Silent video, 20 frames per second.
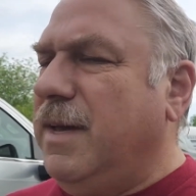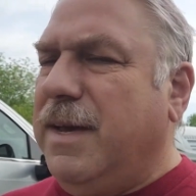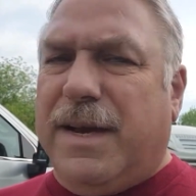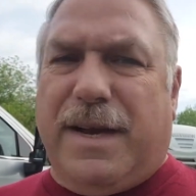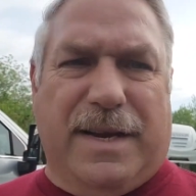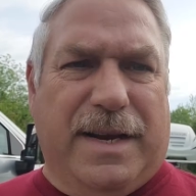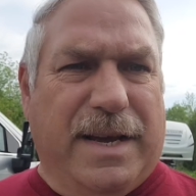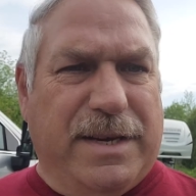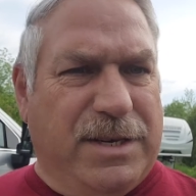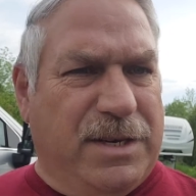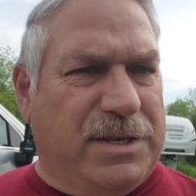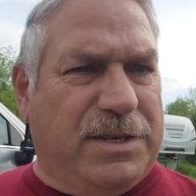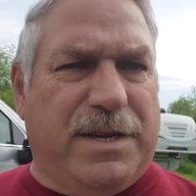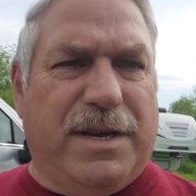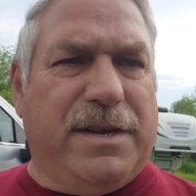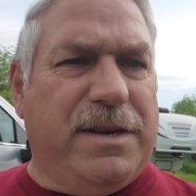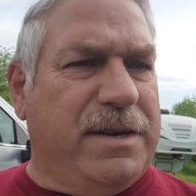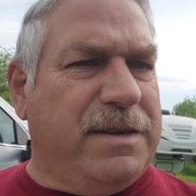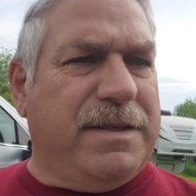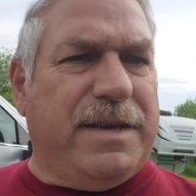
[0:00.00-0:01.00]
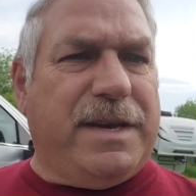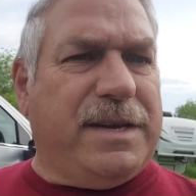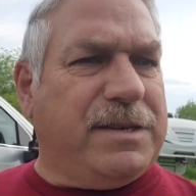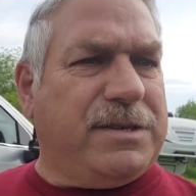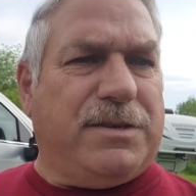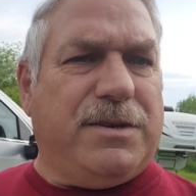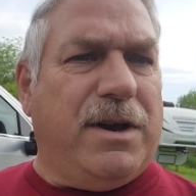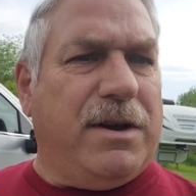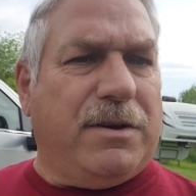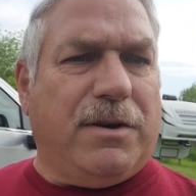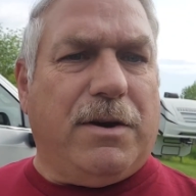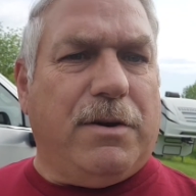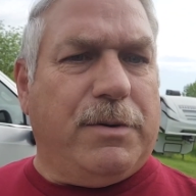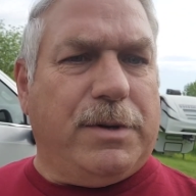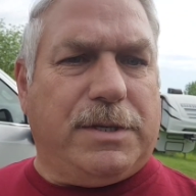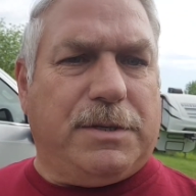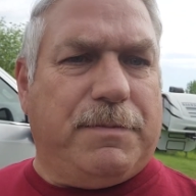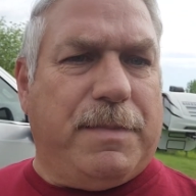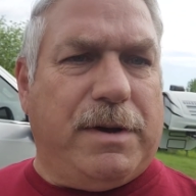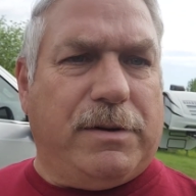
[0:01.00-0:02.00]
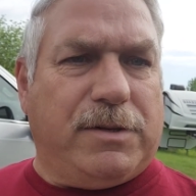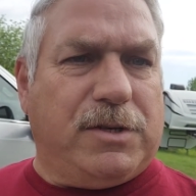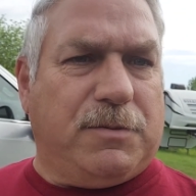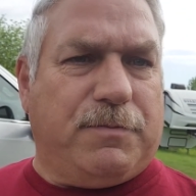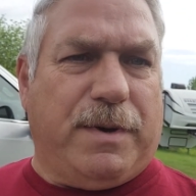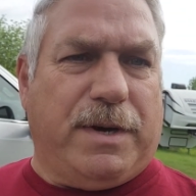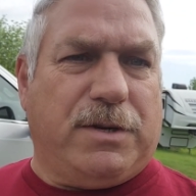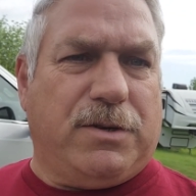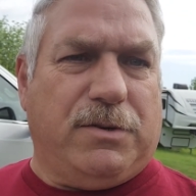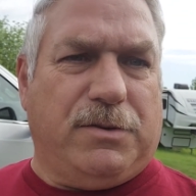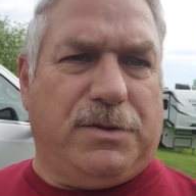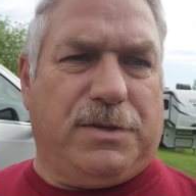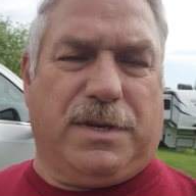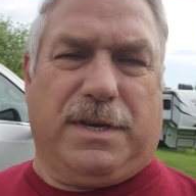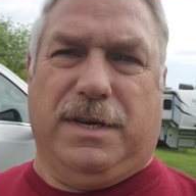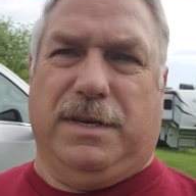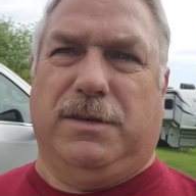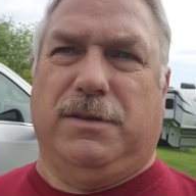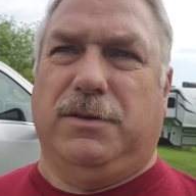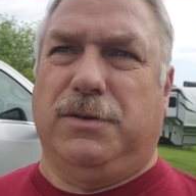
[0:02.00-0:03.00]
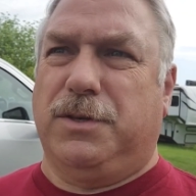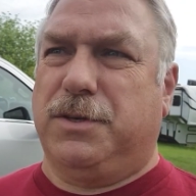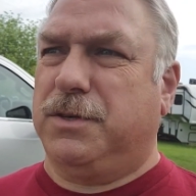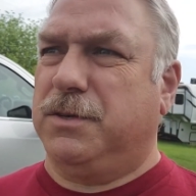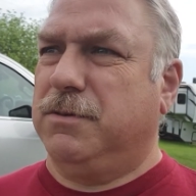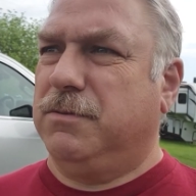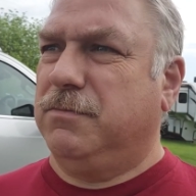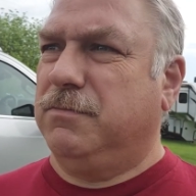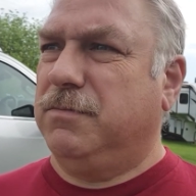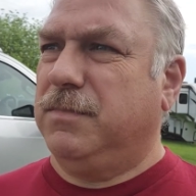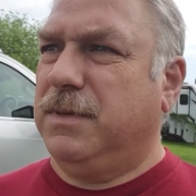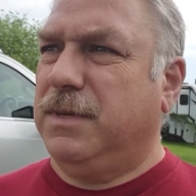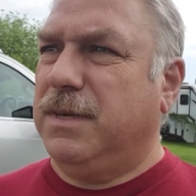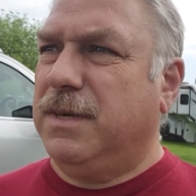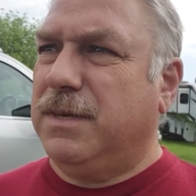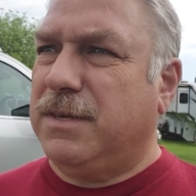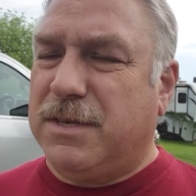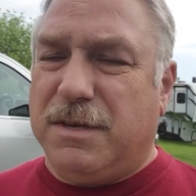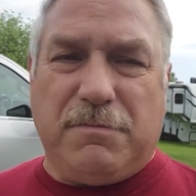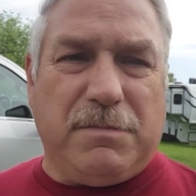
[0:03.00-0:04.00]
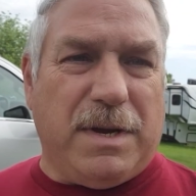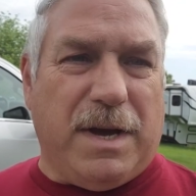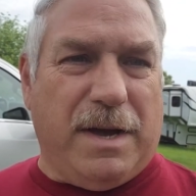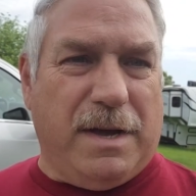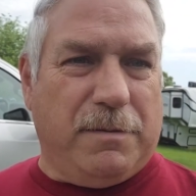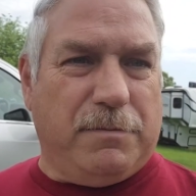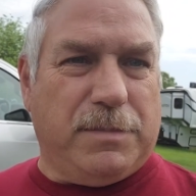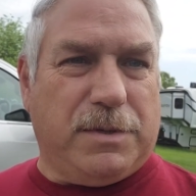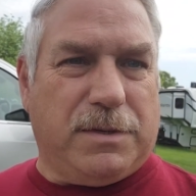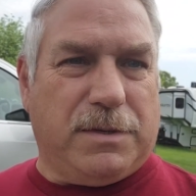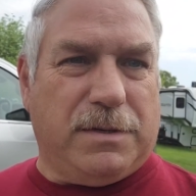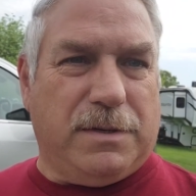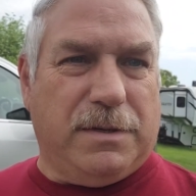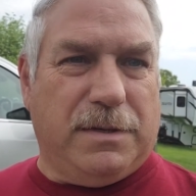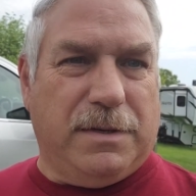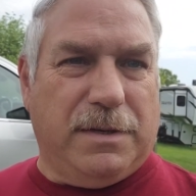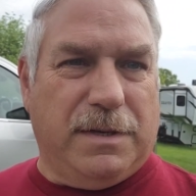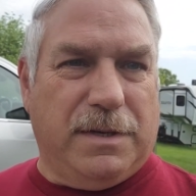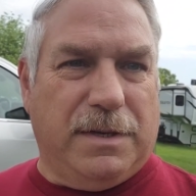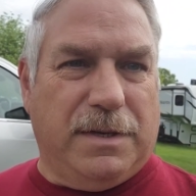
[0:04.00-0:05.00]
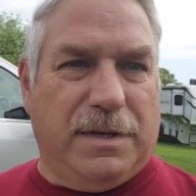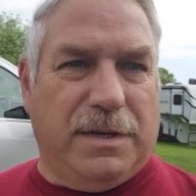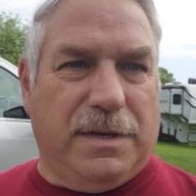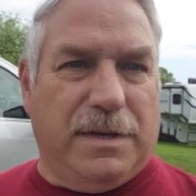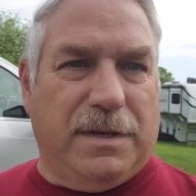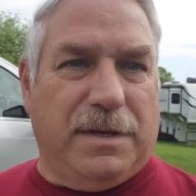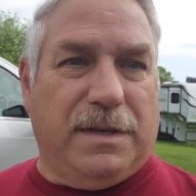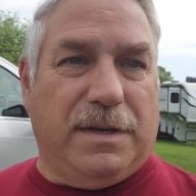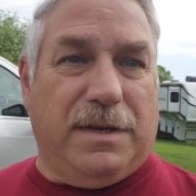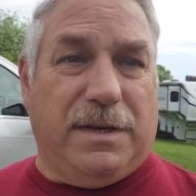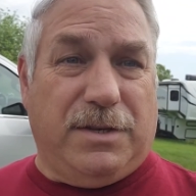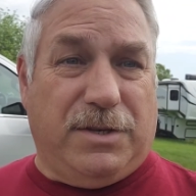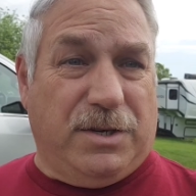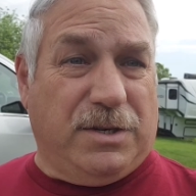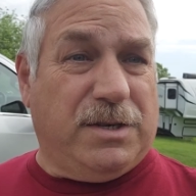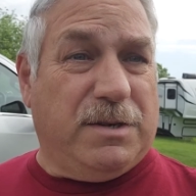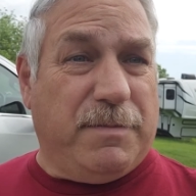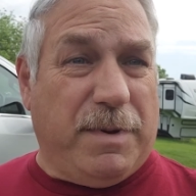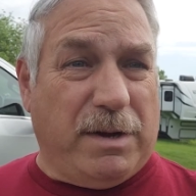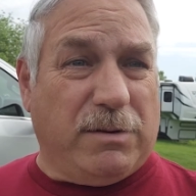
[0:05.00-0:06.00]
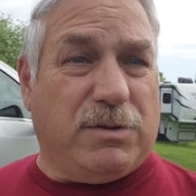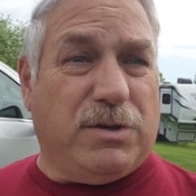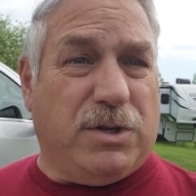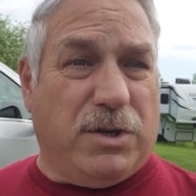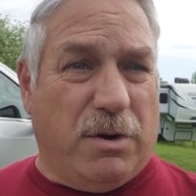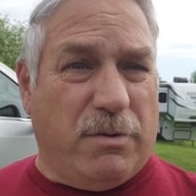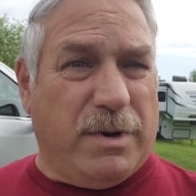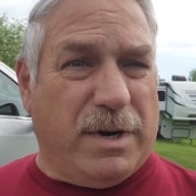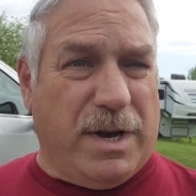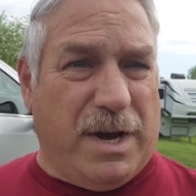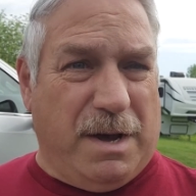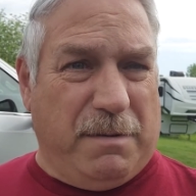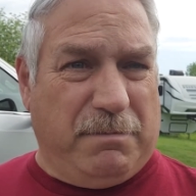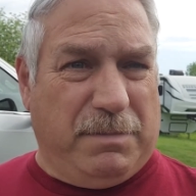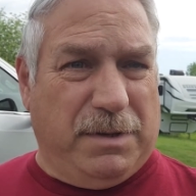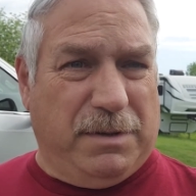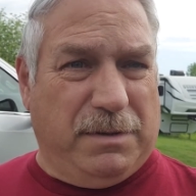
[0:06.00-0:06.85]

can I just tell you that it's not always about special skills? Sometimes it's just about showing up.